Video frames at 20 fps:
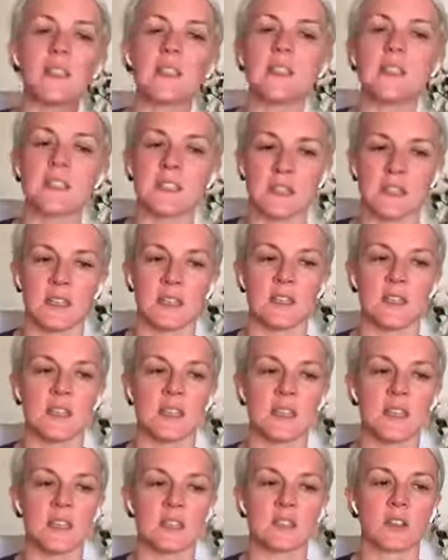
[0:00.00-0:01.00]
years and years and
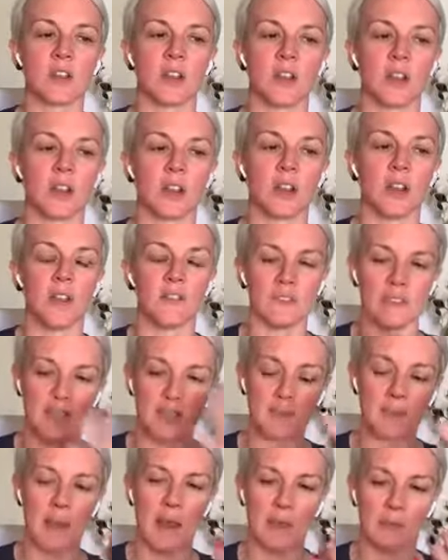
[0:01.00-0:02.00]
years ago, and this has
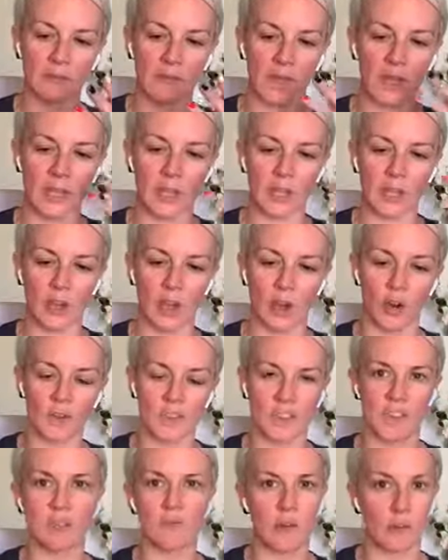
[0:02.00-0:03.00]
been like
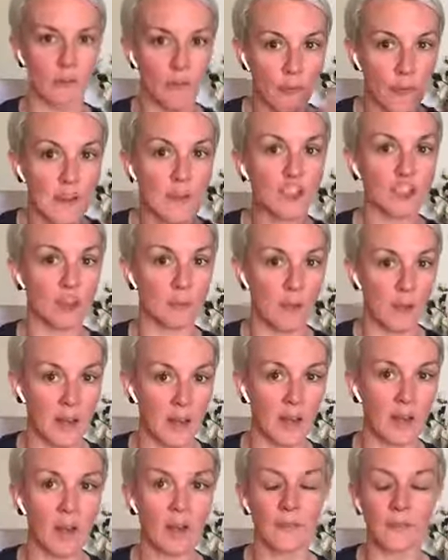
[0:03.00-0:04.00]
obviously refreshed in my
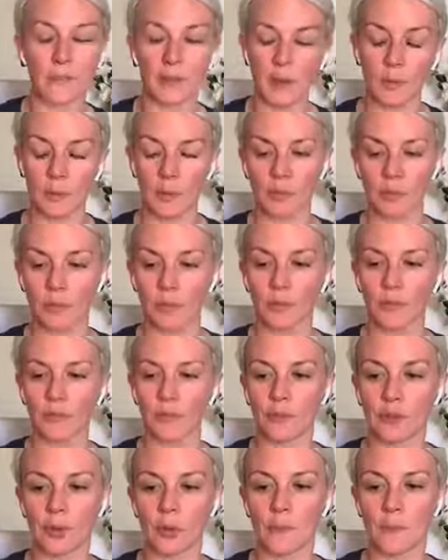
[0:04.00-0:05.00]
head following on
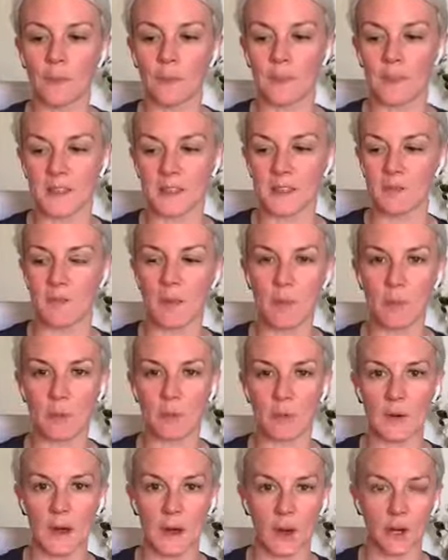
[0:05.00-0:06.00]
from this event
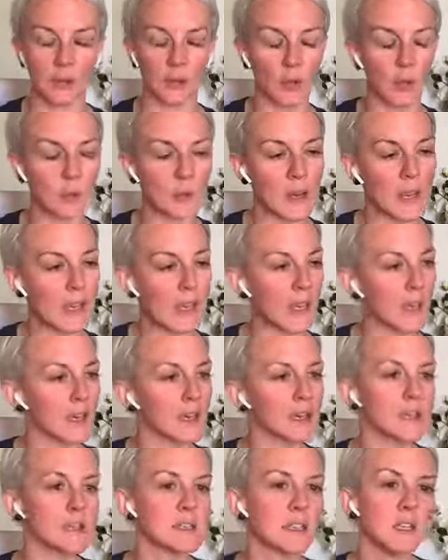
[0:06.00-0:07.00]
we're at over the
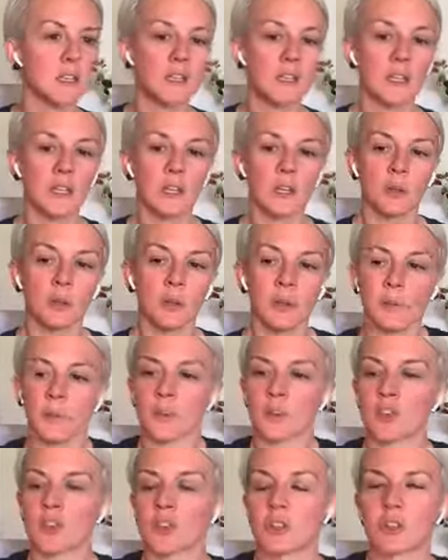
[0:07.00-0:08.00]
weekend. But
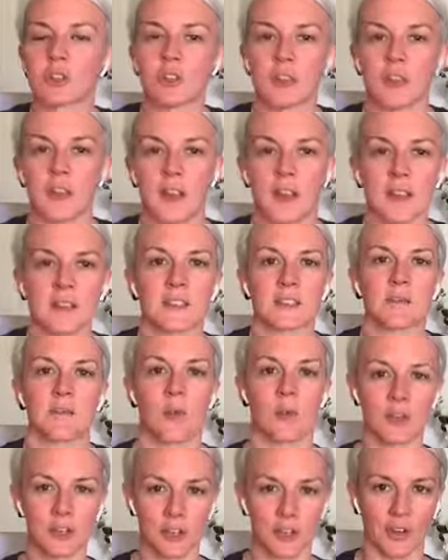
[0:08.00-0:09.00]
motion creates
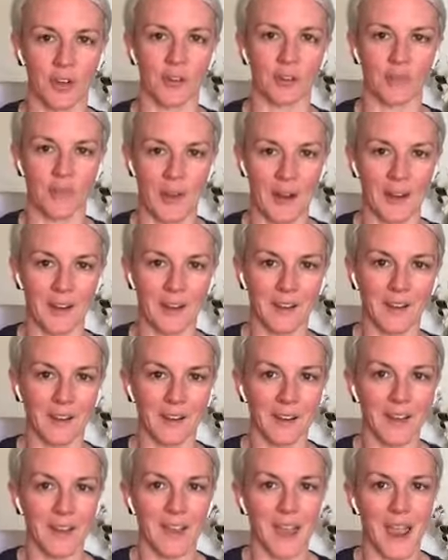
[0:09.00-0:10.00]
emotion, right?
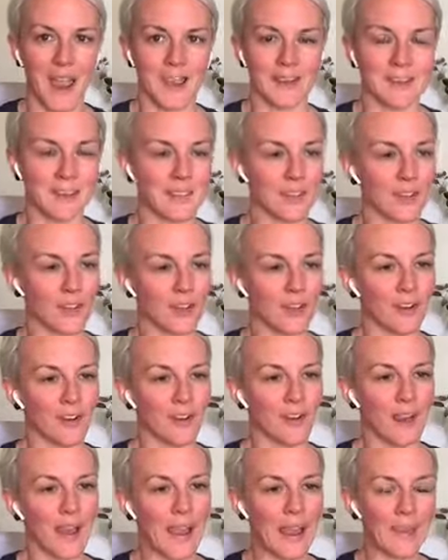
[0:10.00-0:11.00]
And
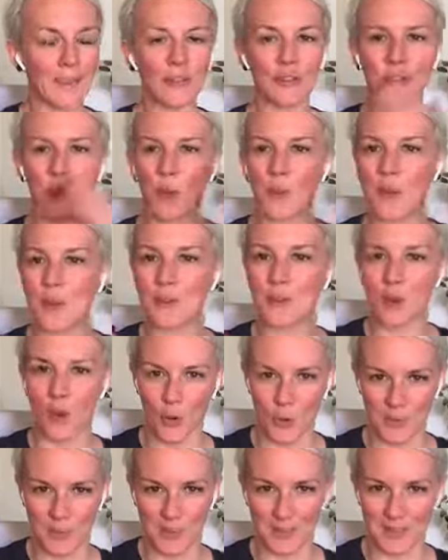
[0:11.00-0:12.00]
so, even though we
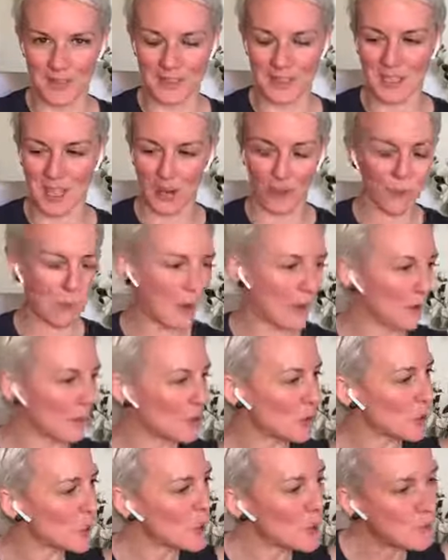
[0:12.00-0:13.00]
know this, if, but if
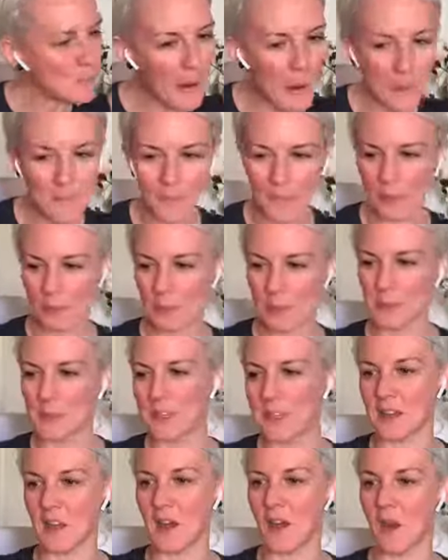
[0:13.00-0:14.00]
you pump the
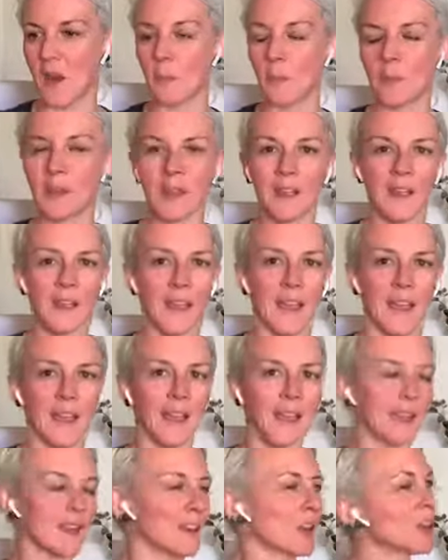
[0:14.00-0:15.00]
music up
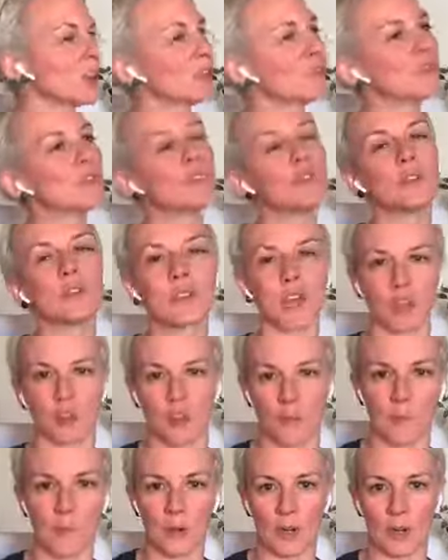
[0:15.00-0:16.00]
and if you get your
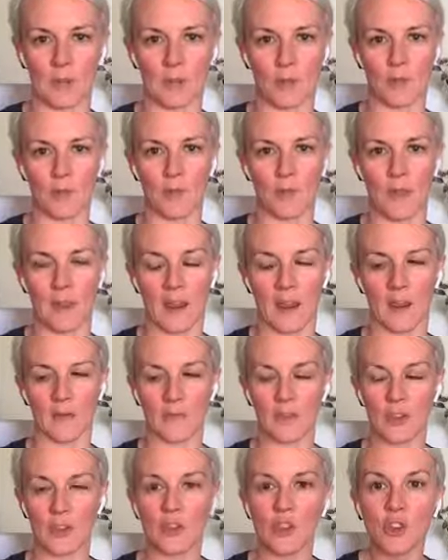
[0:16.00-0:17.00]
body moving,
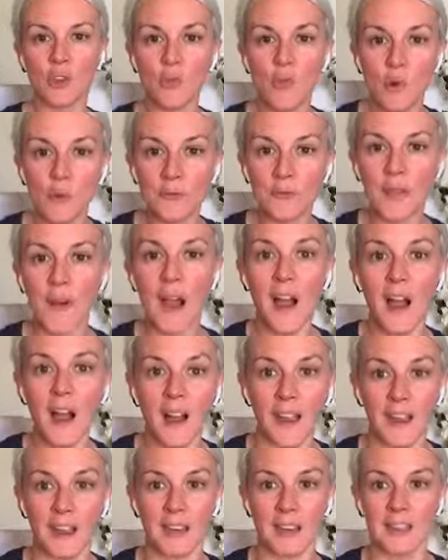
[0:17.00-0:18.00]
then you will
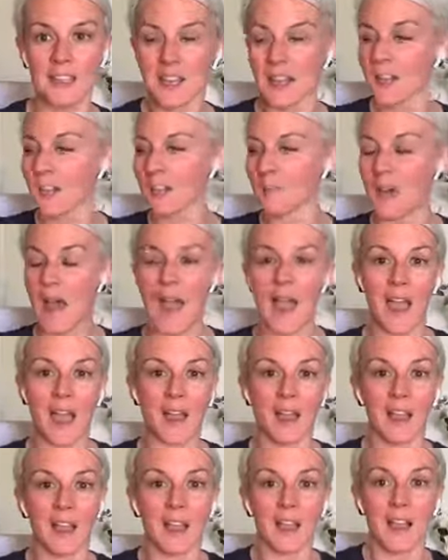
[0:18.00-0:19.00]
find
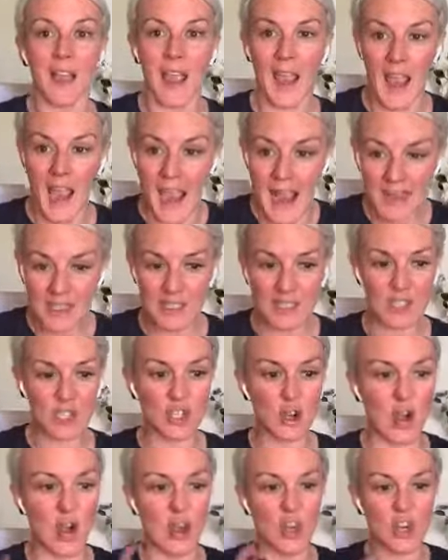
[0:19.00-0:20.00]
that
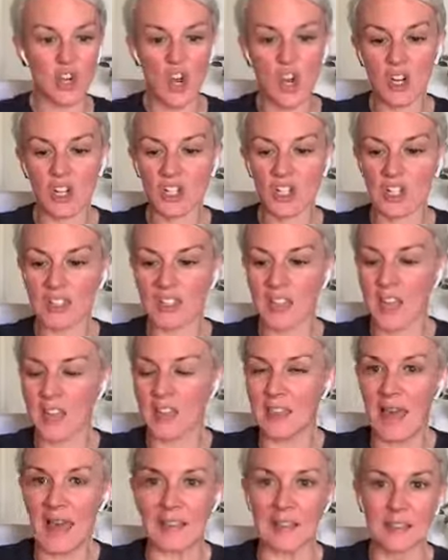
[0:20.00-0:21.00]
extra, not just like
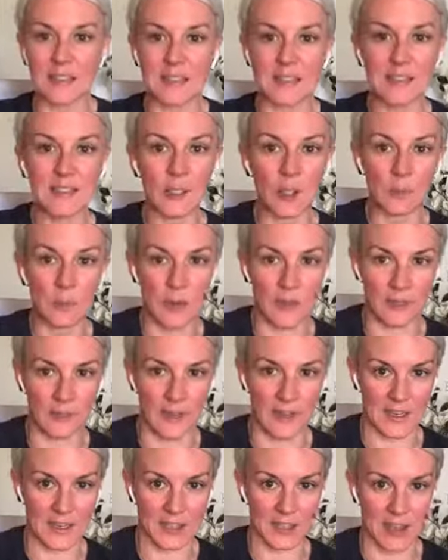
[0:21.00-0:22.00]
that little bit of
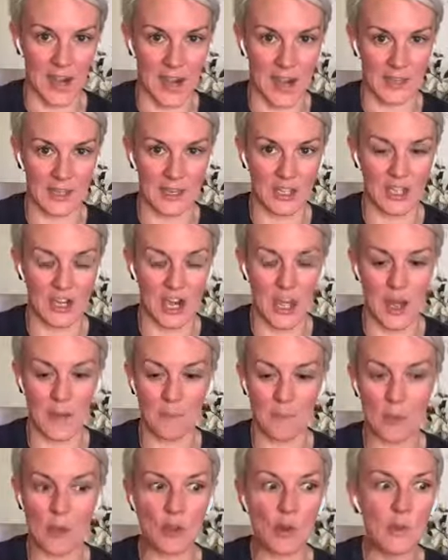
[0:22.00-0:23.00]
extra energy,
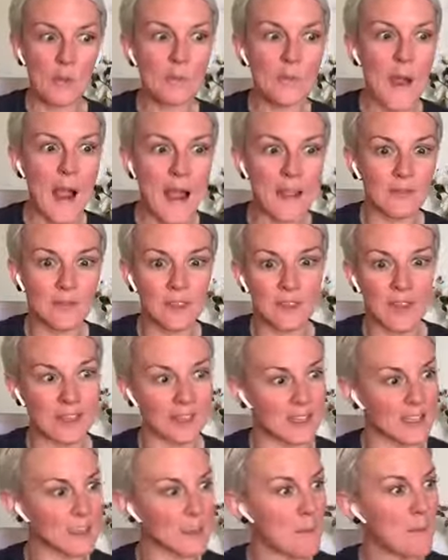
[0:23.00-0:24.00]
but you'll find that like
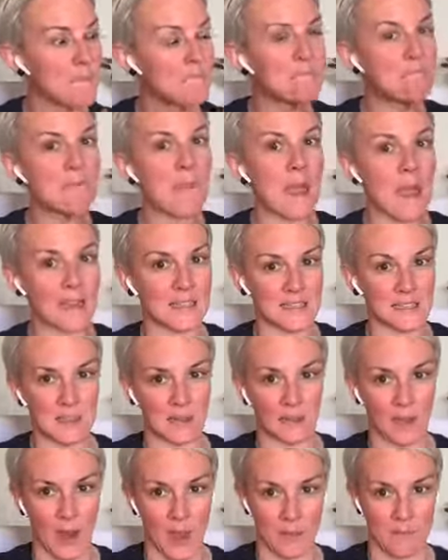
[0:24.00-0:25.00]
there's a
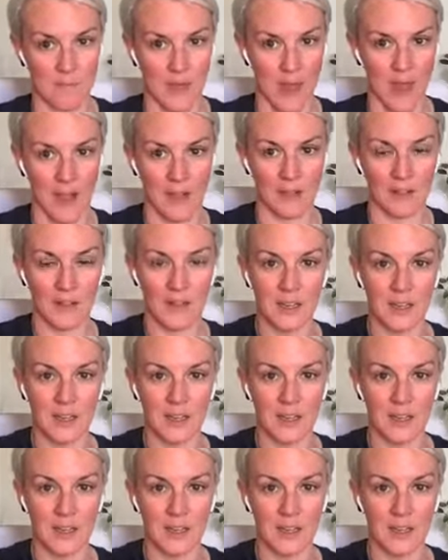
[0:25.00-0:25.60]
massive amount